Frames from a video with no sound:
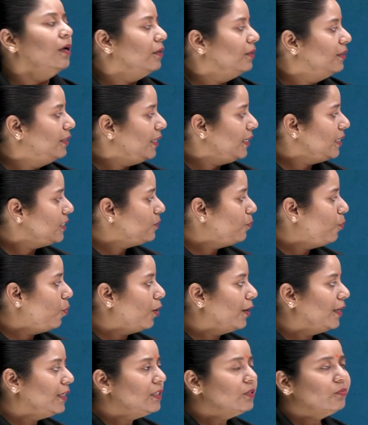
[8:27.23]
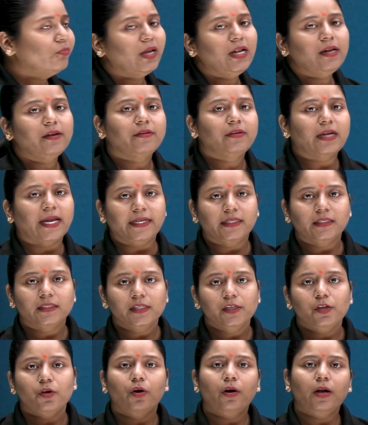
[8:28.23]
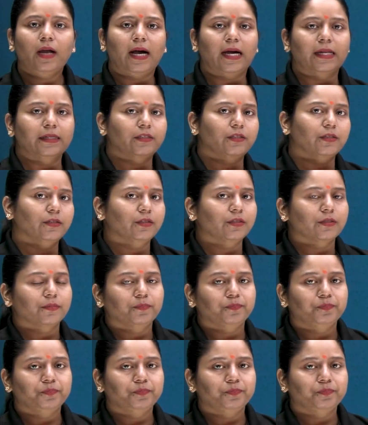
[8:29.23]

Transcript: these points while writing your answers.